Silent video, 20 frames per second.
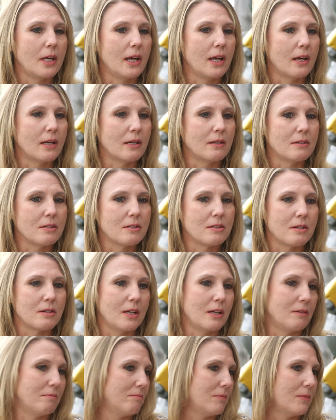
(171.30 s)
and
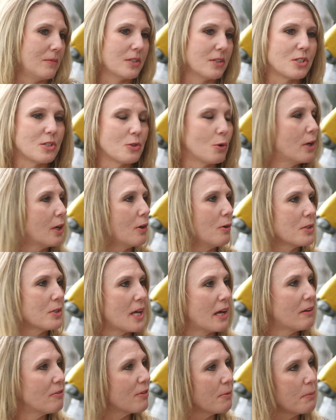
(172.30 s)
the story goes
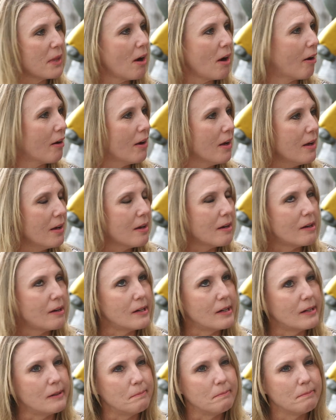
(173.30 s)
on from there.
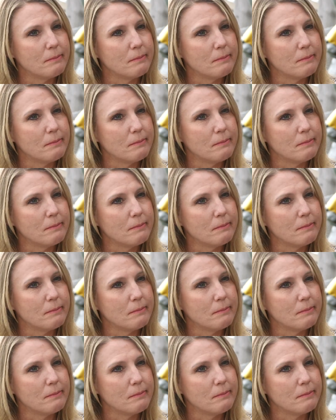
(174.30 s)
Um,